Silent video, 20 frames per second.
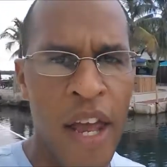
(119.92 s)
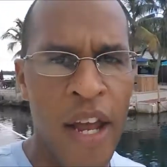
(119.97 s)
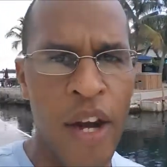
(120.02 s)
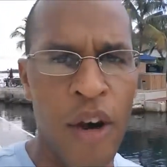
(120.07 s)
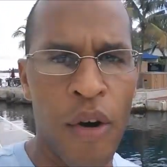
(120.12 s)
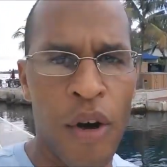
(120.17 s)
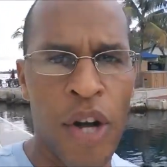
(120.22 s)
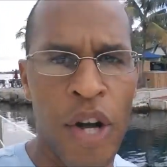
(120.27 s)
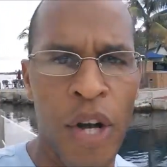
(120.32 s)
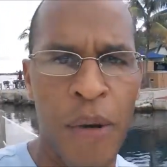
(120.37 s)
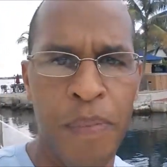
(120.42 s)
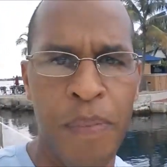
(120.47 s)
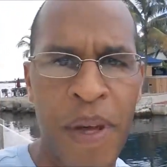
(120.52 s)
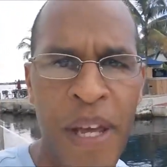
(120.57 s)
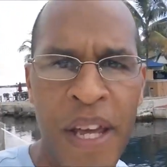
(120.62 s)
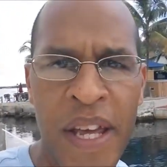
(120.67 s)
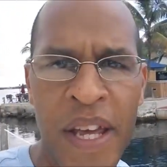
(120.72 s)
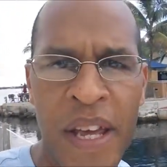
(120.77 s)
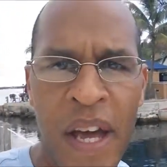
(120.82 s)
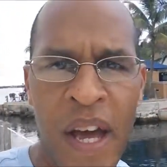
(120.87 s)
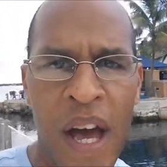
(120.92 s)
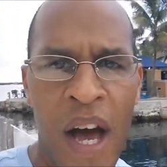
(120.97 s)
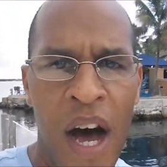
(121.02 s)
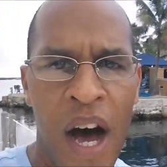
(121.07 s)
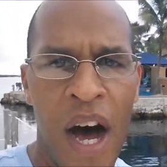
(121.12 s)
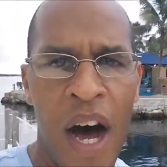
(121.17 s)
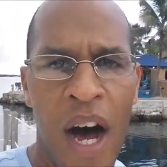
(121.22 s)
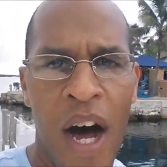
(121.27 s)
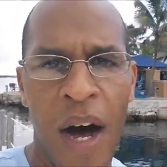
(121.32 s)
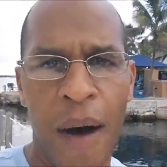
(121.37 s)
You know, it could be
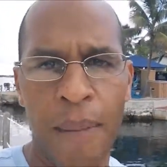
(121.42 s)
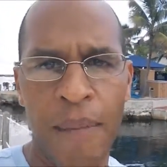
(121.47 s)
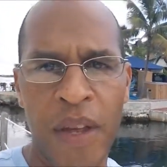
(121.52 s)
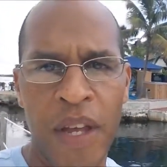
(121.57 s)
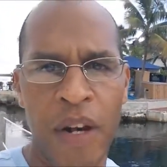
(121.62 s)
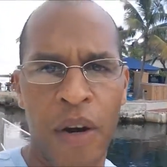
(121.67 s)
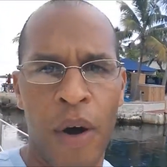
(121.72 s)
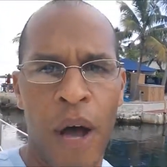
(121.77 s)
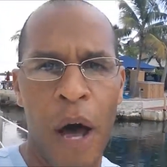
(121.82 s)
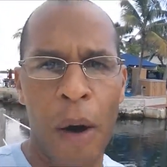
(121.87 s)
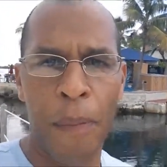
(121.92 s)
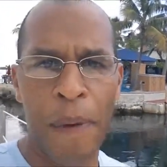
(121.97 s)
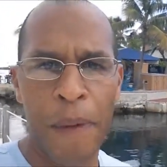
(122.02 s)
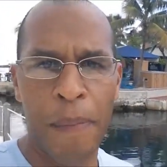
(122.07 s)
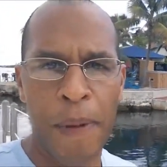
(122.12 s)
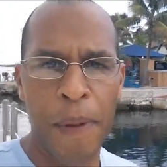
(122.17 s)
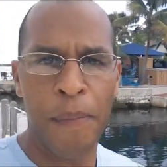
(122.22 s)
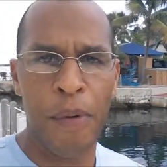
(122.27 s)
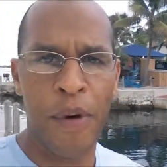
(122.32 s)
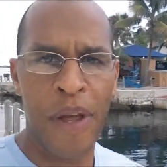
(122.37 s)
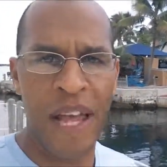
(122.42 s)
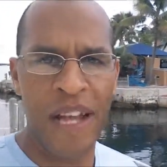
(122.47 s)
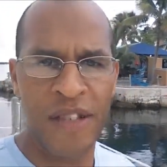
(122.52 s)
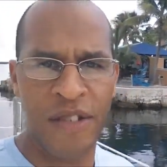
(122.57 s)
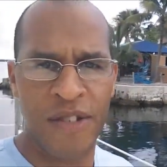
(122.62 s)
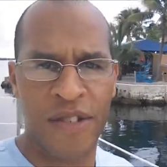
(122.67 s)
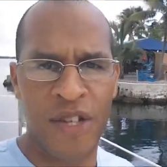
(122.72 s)
um, you know, helping people get